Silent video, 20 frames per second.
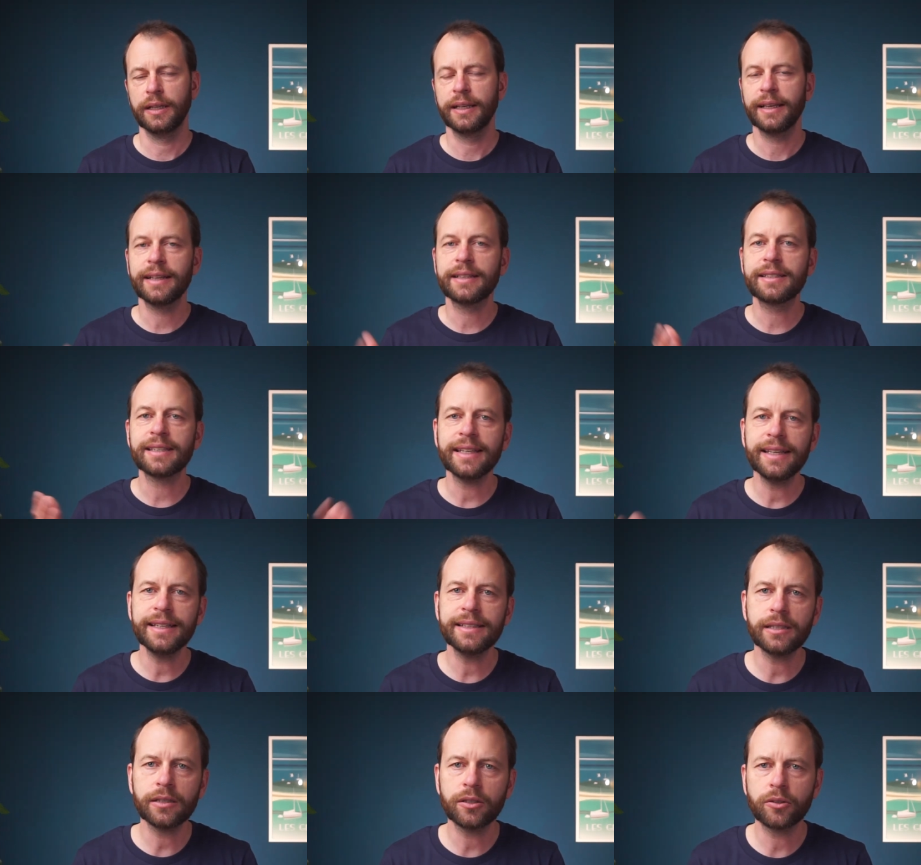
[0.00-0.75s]
It's
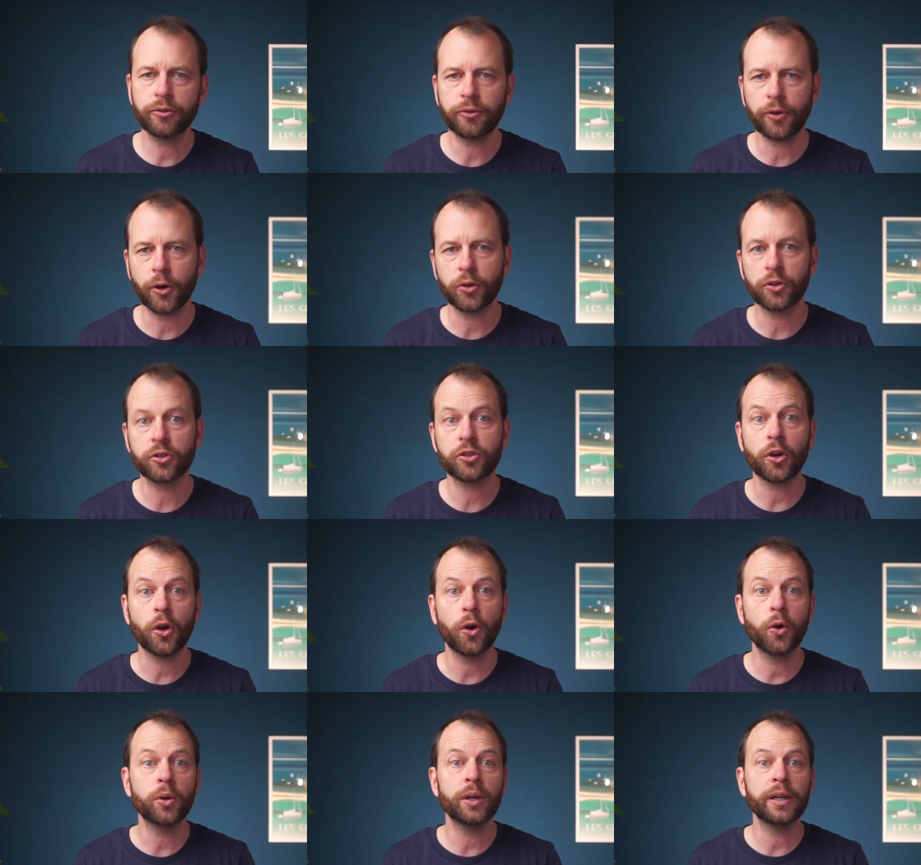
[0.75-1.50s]
easy to focus
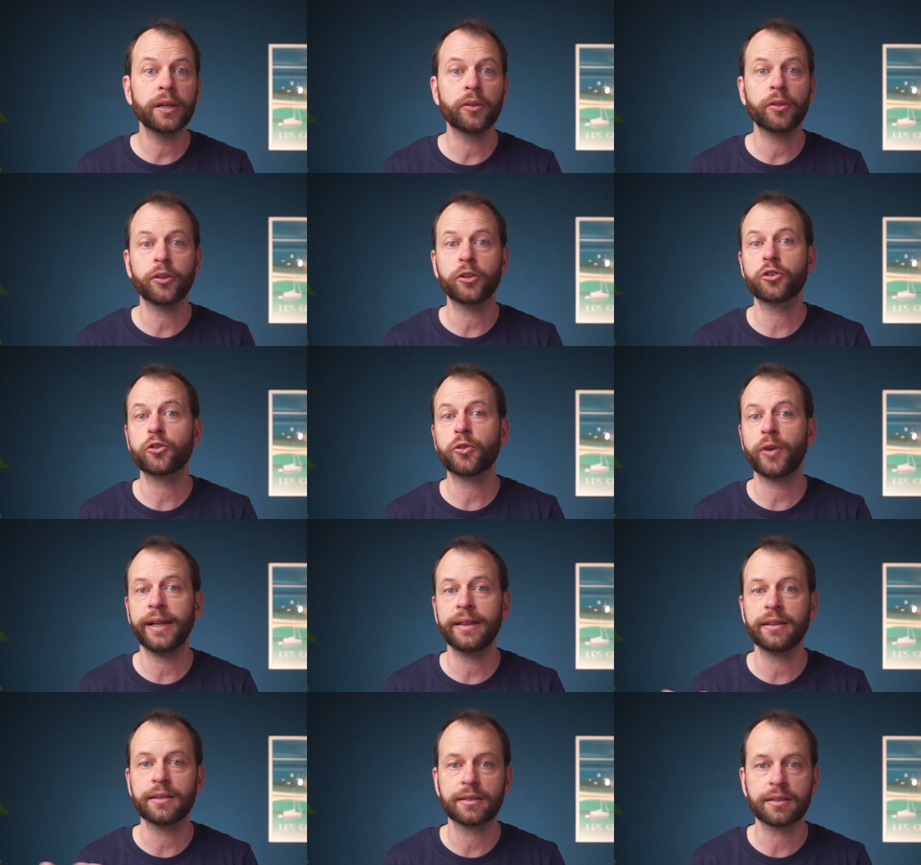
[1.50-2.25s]
only on the
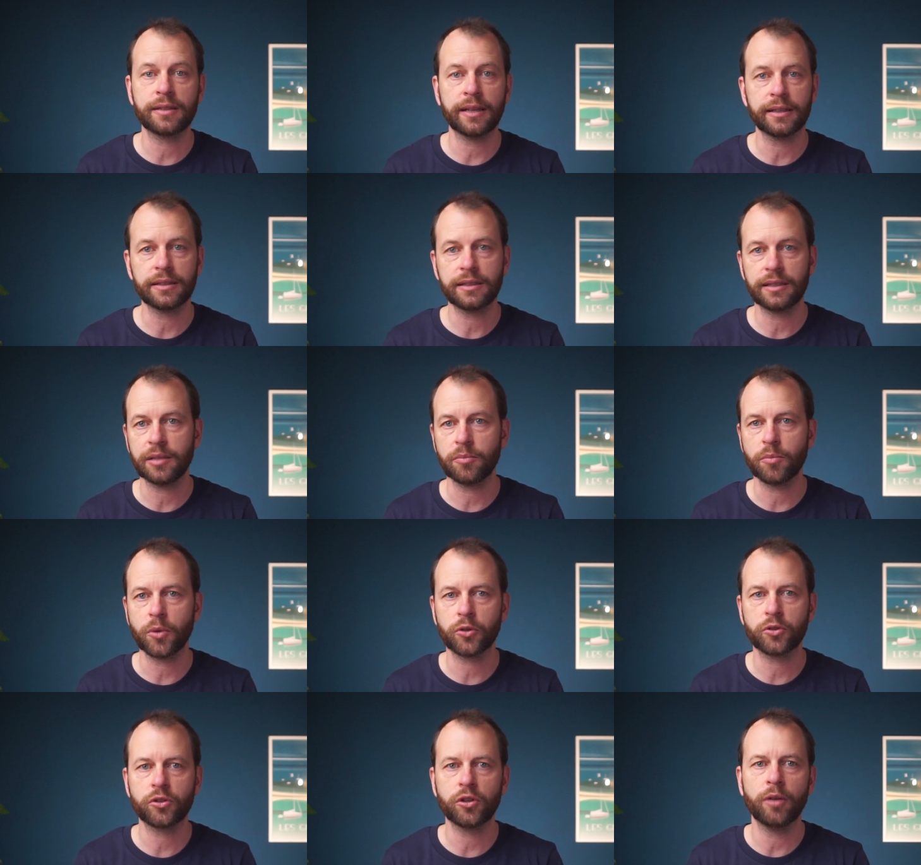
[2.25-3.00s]
trends that seem
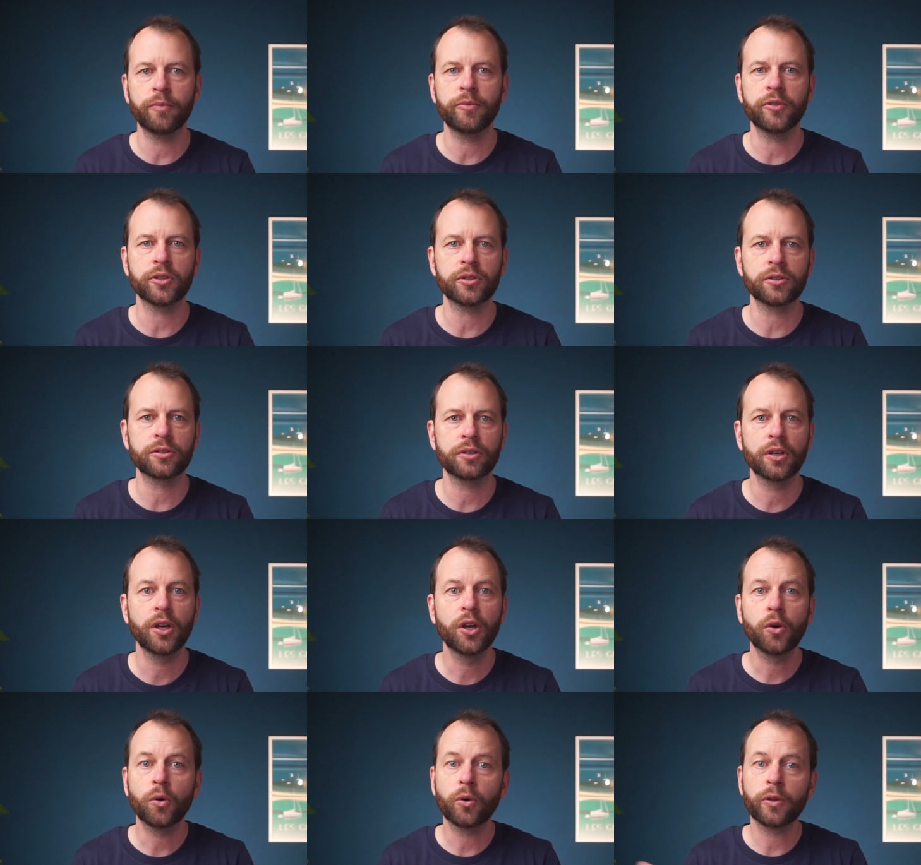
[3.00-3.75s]
most obvious
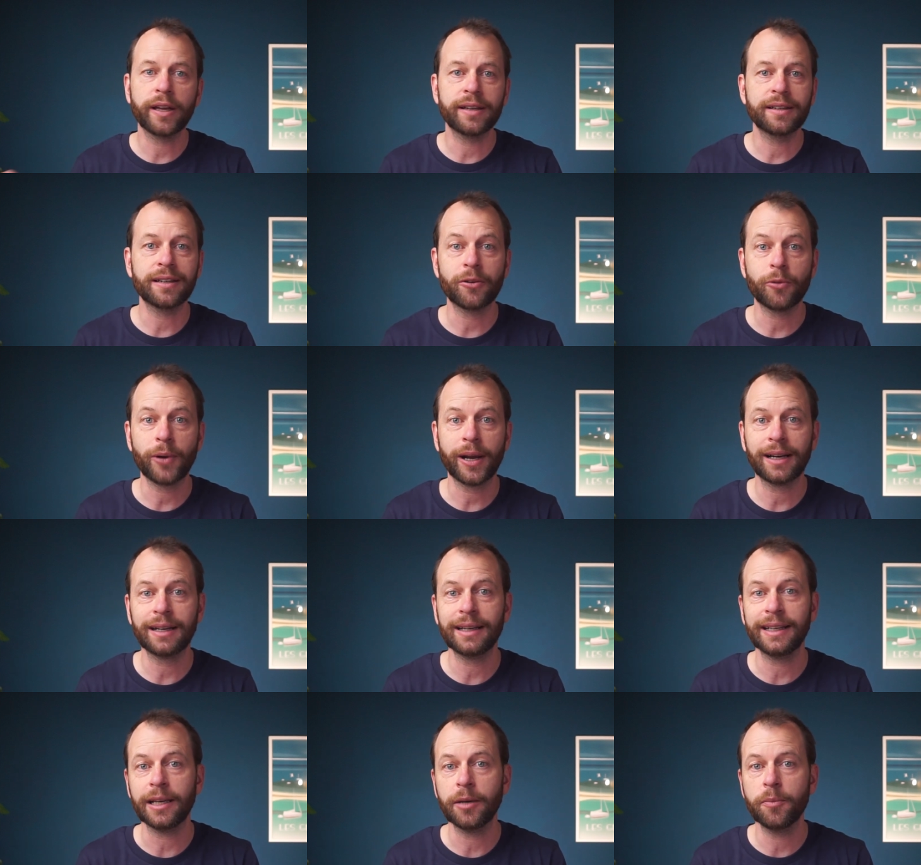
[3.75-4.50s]
or that
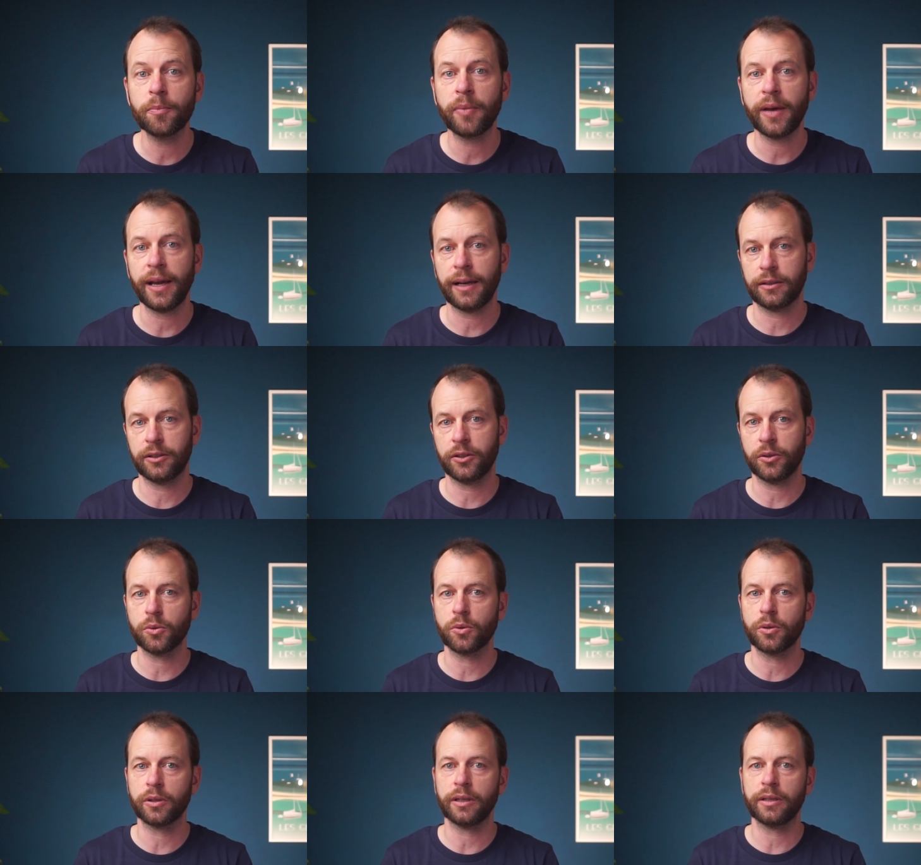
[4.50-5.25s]
directly impact your
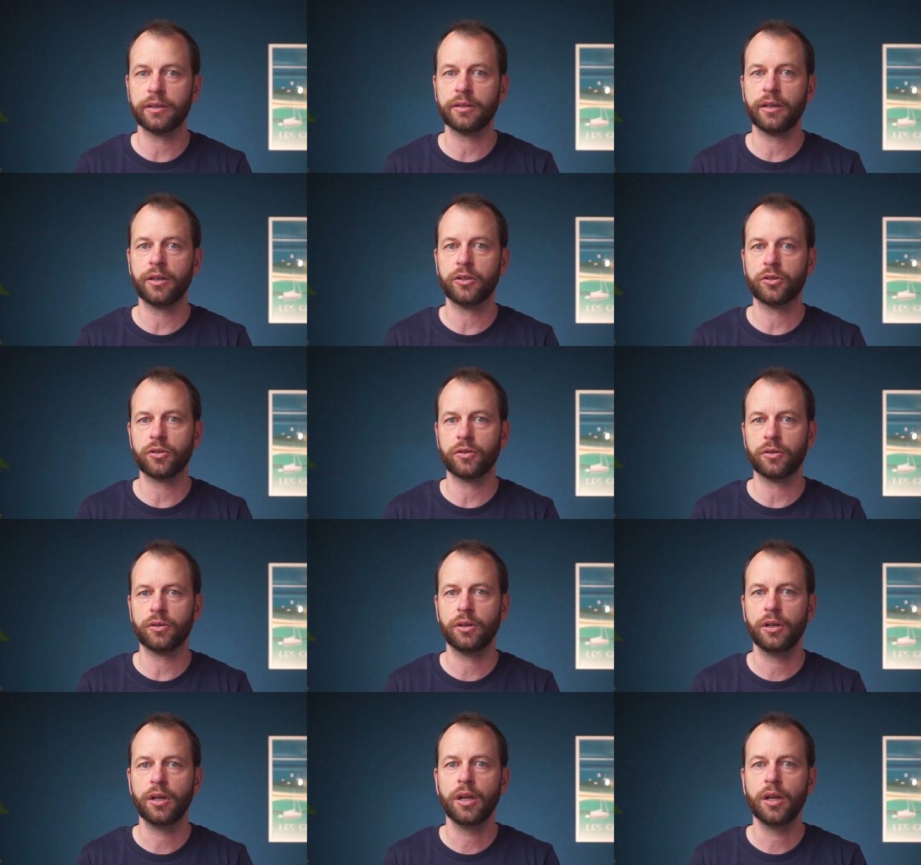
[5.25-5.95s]
organization.